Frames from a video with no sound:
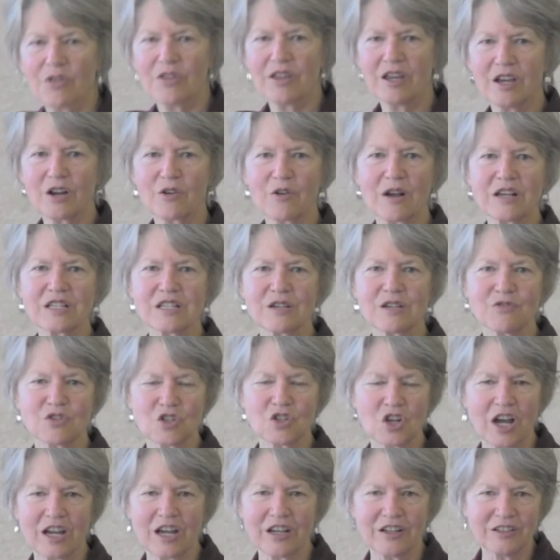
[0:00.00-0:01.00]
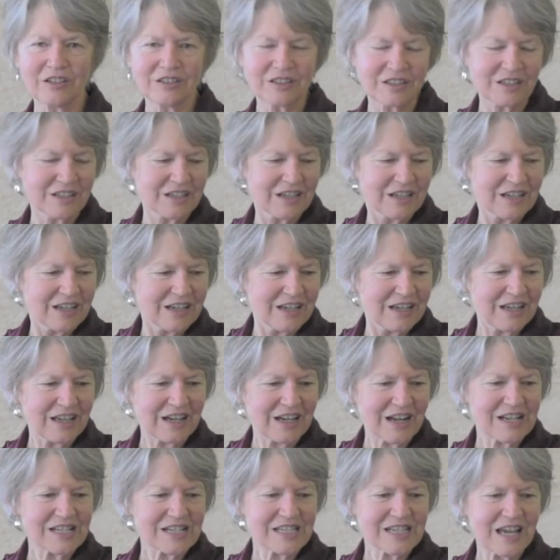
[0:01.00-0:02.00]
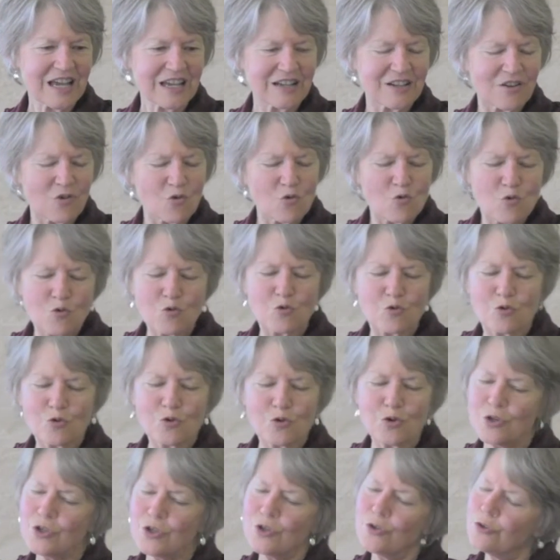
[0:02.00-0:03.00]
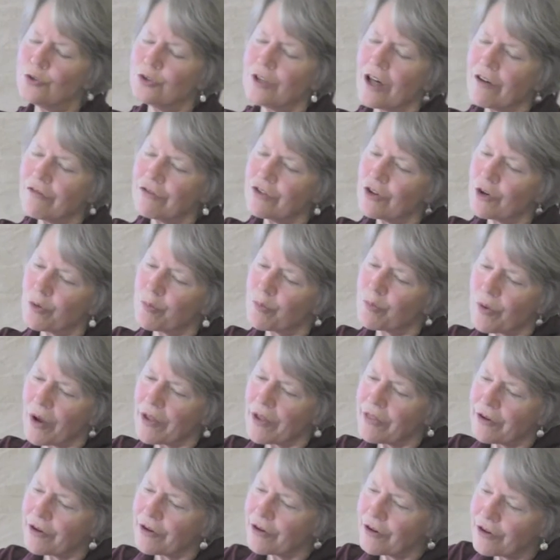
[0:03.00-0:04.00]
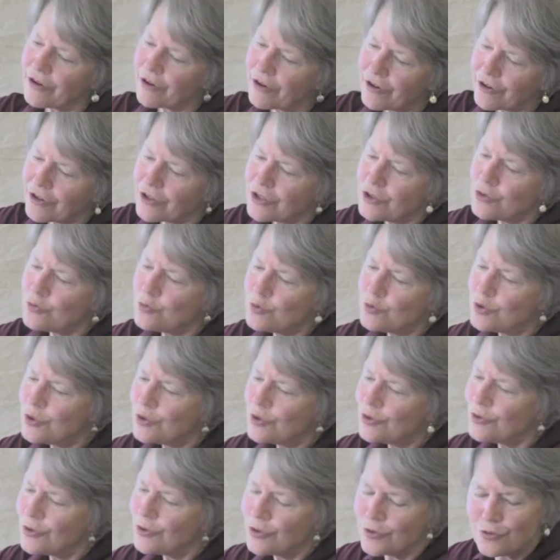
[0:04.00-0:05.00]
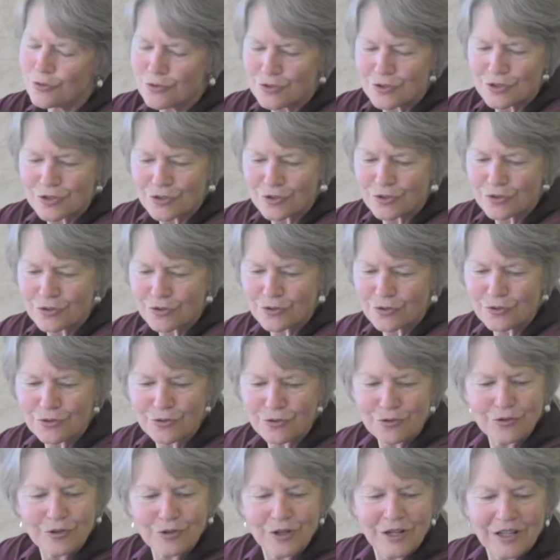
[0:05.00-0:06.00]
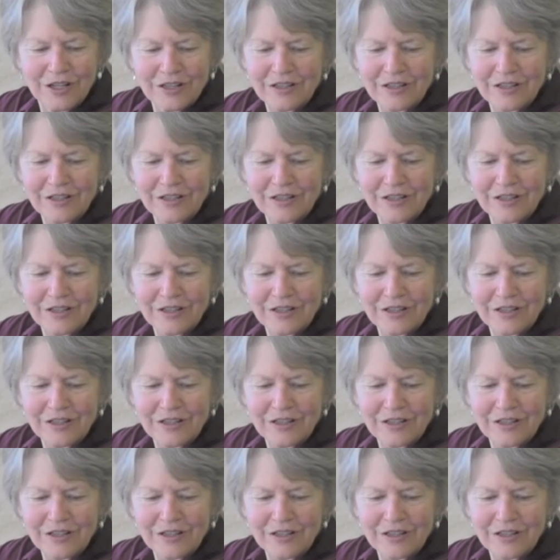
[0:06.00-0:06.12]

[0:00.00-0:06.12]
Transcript: aggressive child and I said, oh, you love your brother, you do.